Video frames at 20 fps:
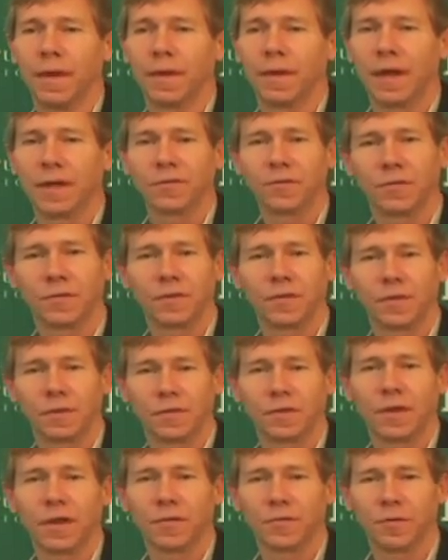Not just in
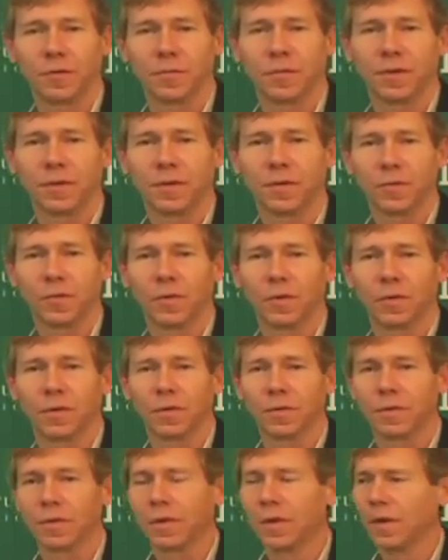this country, but in the
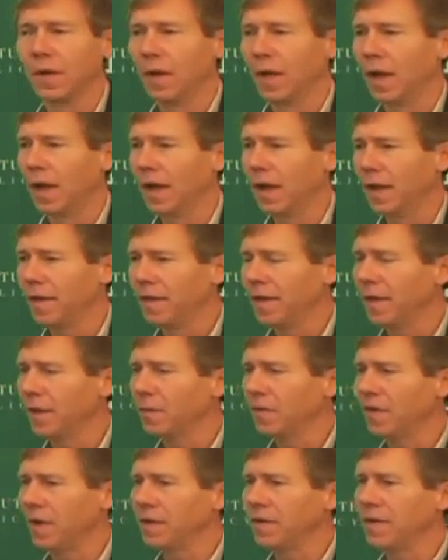world. And I think it
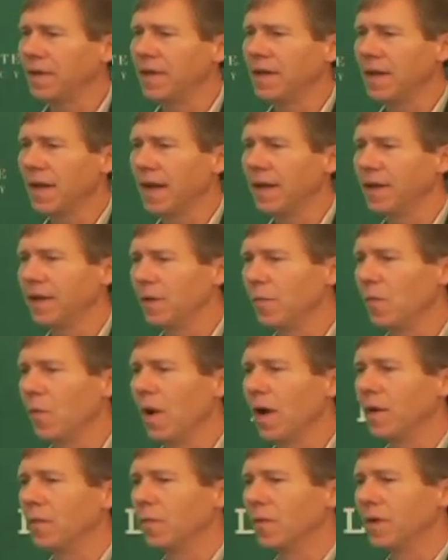was eighteen
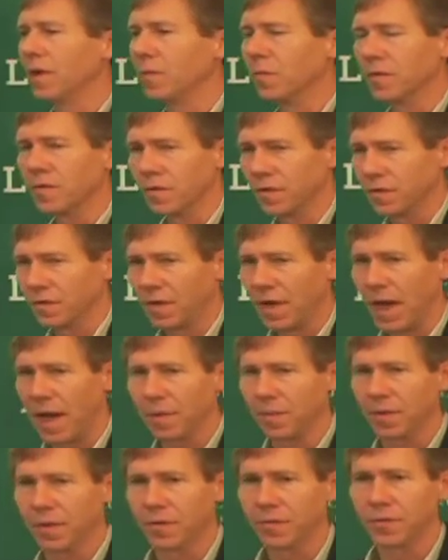ninety-one when it was
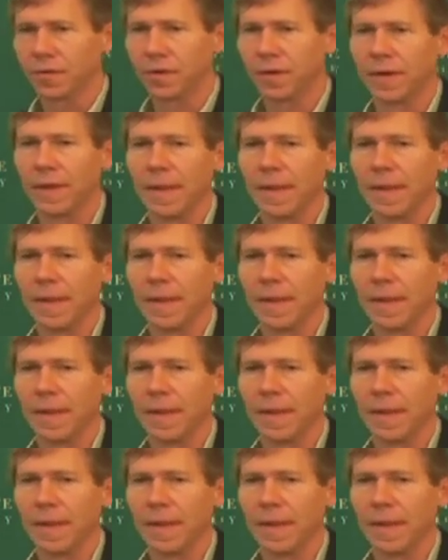established.